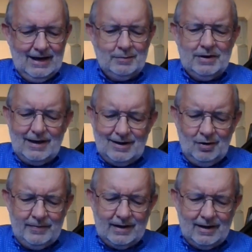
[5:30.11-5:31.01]
And when he got
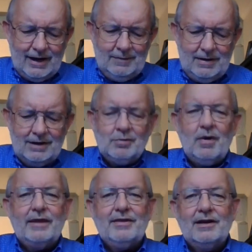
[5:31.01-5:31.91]
home that night, he began to
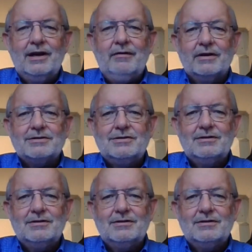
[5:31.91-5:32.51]
write the lyrics